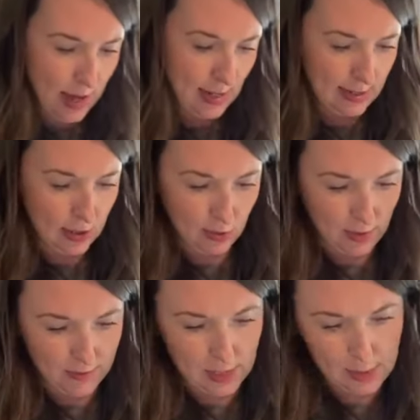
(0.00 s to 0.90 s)
bit to
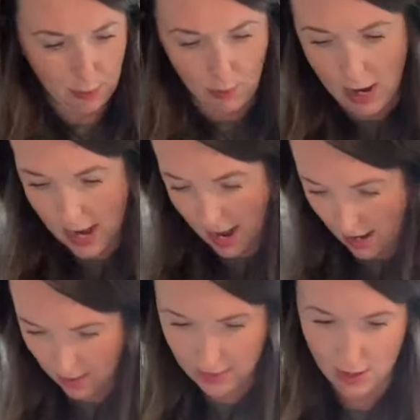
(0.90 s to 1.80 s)
sort of spread
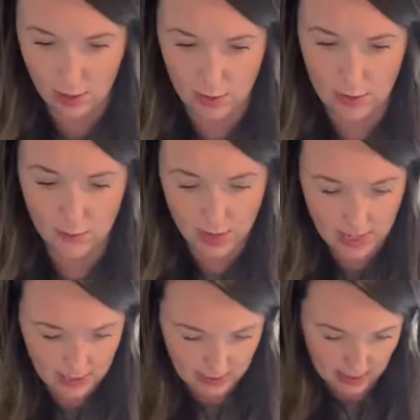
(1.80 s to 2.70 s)
out those
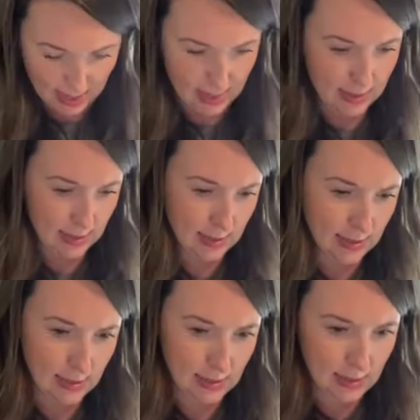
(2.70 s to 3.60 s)
pieces
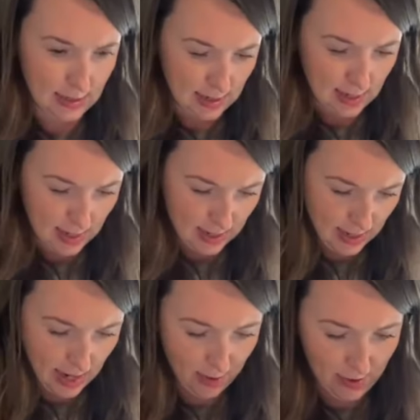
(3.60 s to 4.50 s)

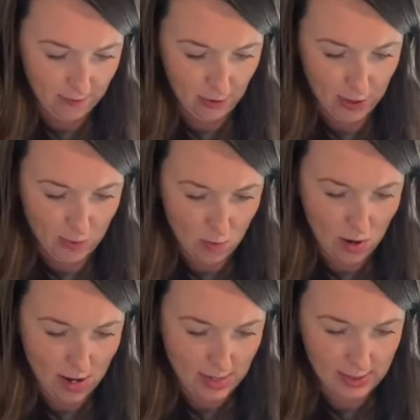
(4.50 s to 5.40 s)
however you
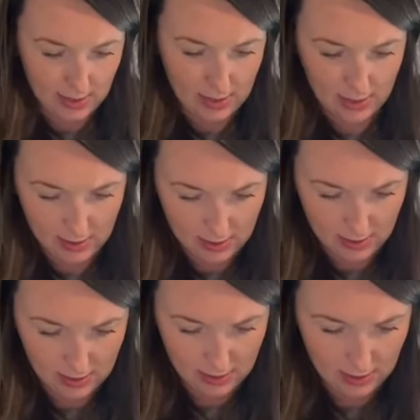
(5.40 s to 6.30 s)
want.
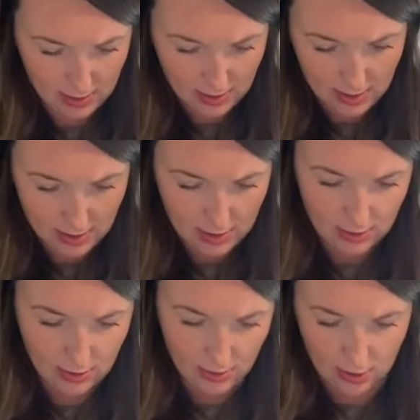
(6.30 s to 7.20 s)

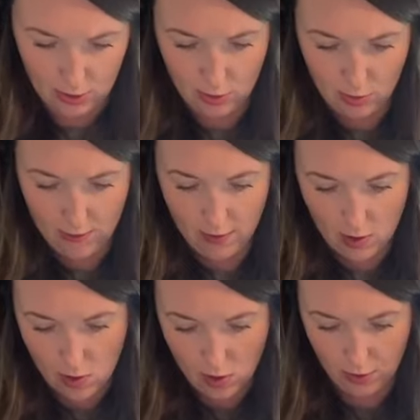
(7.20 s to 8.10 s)
So they're sort of
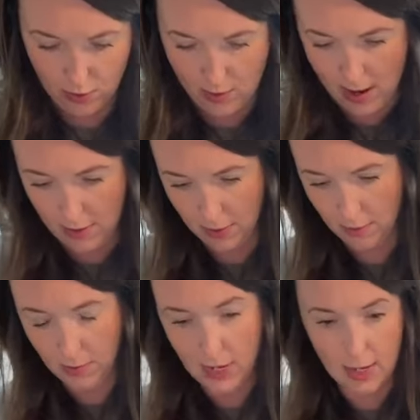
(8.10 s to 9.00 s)
all throughout
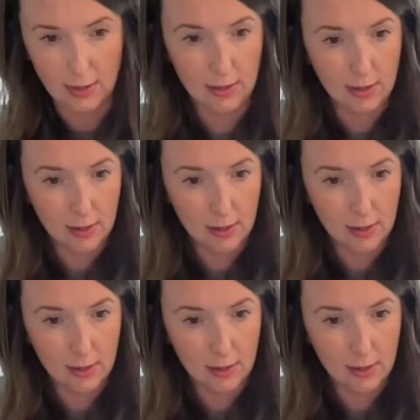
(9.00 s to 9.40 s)
the wreath.